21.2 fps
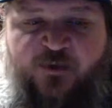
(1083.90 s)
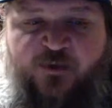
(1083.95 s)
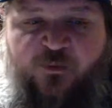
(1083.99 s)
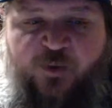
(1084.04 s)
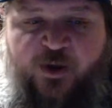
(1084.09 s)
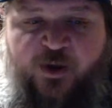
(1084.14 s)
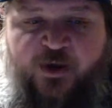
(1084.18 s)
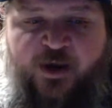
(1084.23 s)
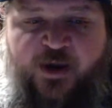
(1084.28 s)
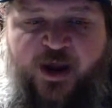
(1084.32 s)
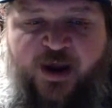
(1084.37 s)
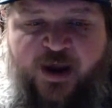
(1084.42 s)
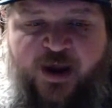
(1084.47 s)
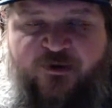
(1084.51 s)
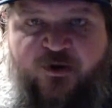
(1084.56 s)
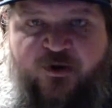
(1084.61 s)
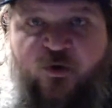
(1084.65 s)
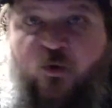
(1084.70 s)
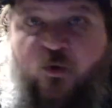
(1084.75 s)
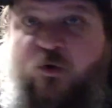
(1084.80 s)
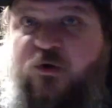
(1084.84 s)
when
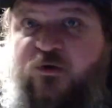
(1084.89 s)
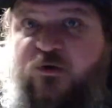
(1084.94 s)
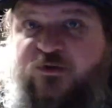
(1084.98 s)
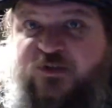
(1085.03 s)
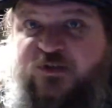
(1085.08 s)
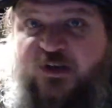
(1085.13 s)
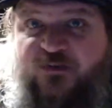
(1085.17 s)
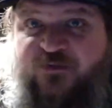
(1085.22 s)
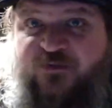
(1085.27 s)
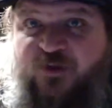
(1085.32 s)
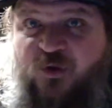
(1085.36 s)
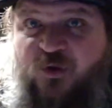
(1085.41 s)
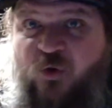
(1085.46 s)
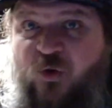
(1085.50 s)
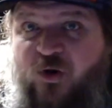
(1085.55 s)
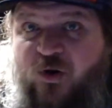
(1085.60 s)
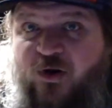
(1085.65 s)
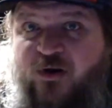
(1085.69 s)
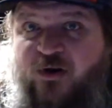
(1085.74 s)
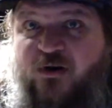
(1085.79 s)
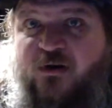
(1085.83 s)
Aaron Gordon's off the
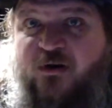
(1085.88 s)
court,